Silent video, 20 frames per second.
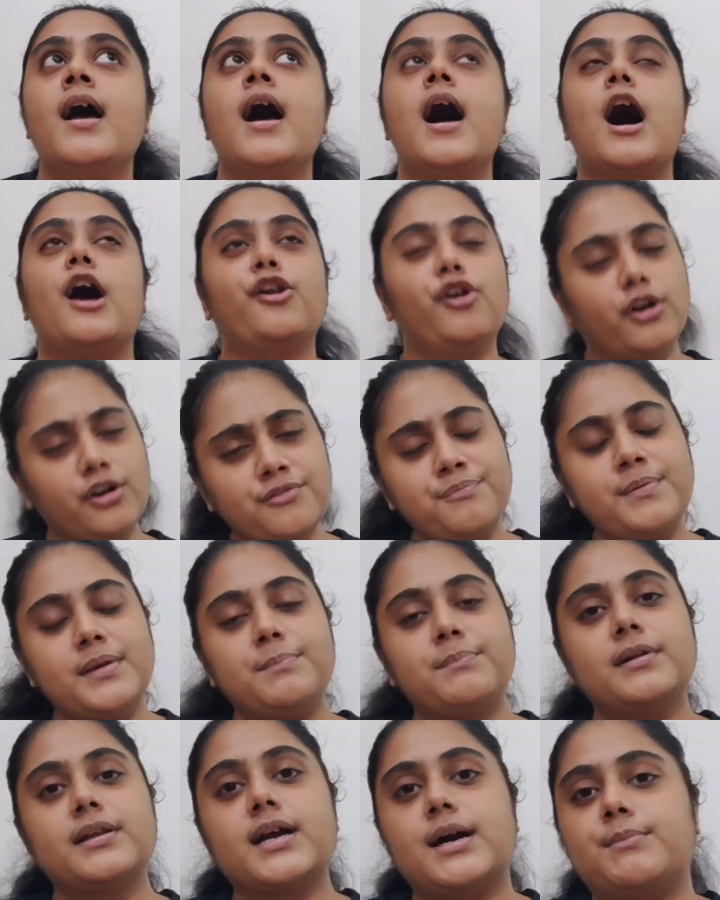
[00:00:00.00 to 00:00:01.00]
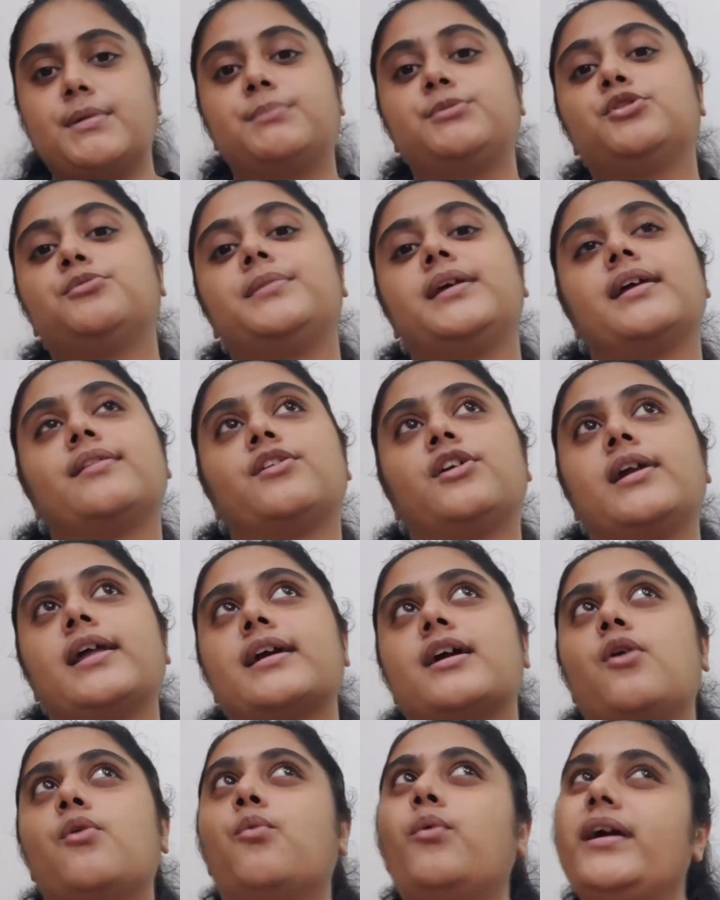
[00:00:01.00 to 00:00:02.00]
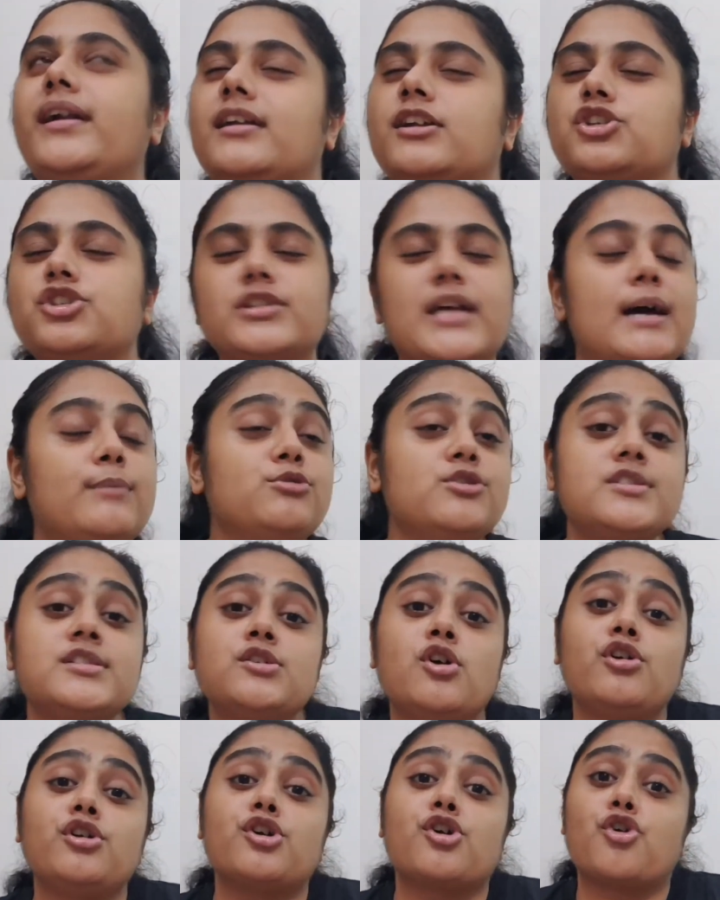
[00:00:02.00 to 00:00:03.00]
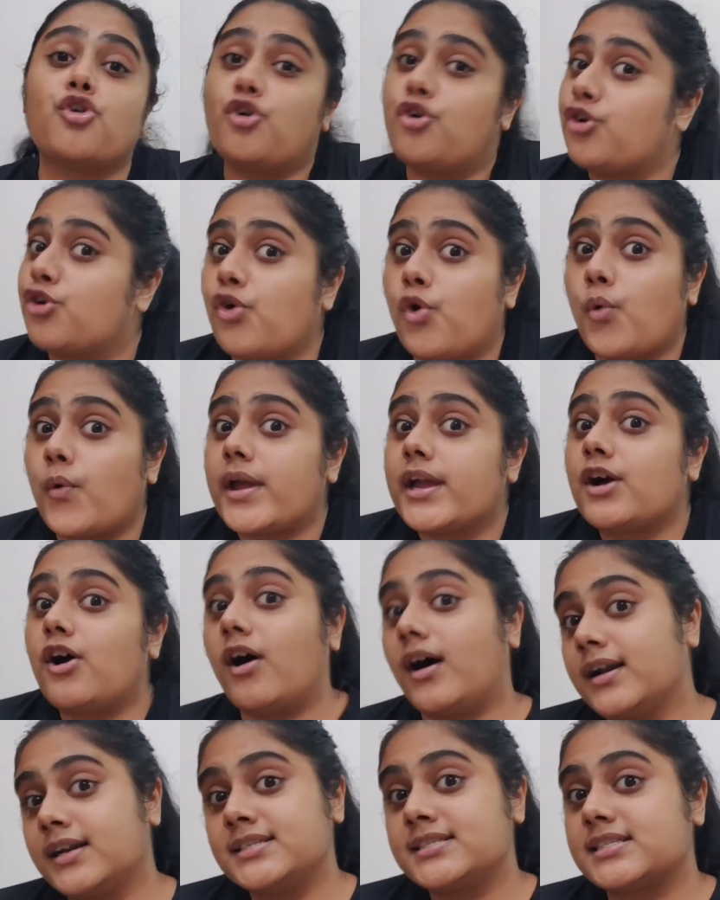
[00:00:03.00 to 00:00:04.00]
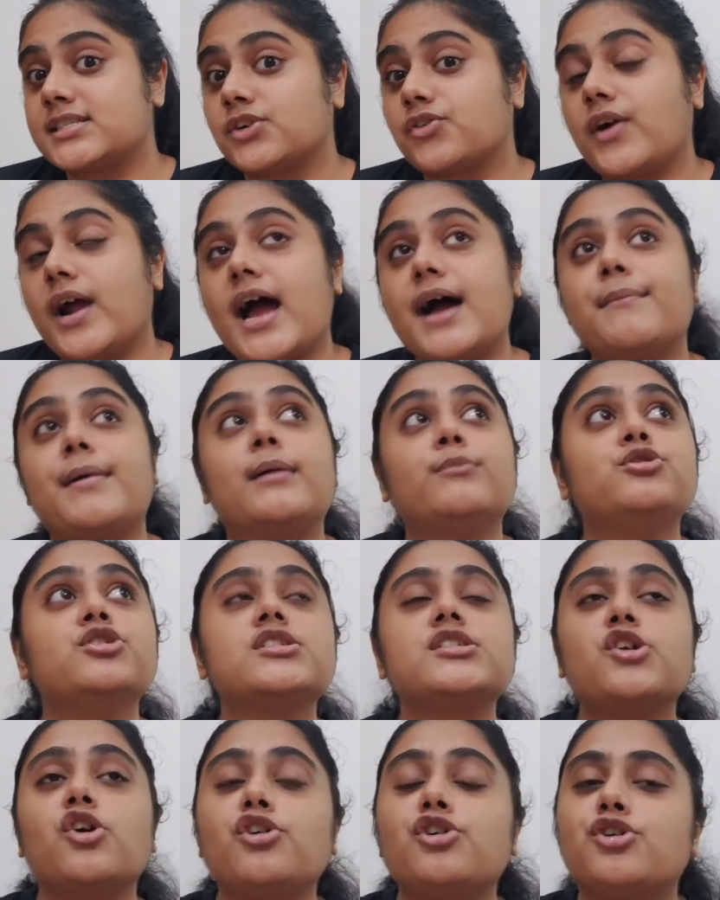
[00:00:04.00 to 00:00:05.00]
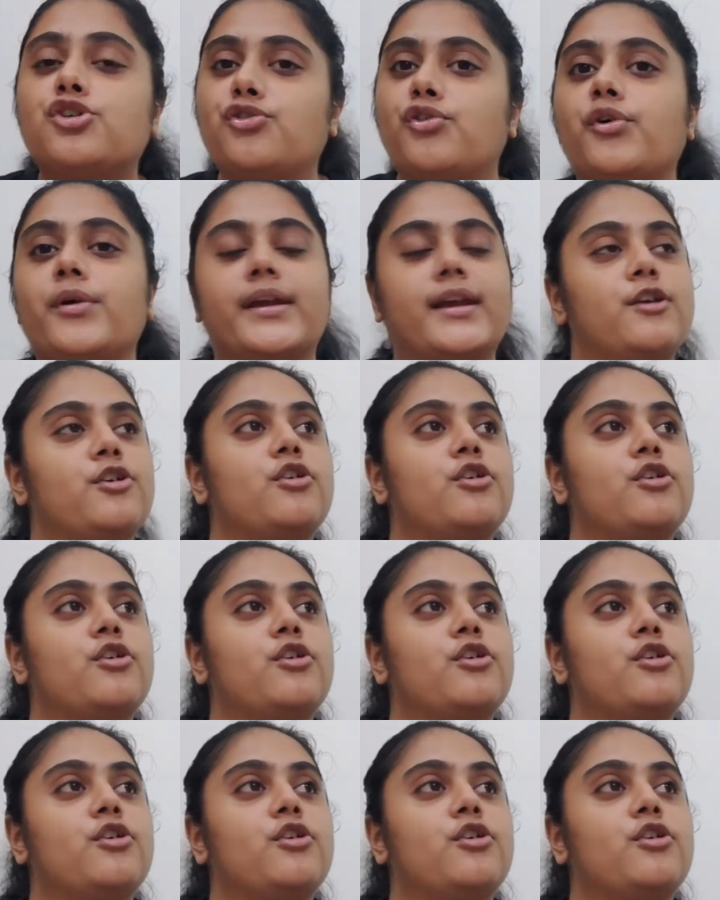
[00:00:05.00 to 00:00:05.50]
A lot of people come up to me and they're like, wait, Nishita, I'm just not growing on Instagram. I'm just not growing.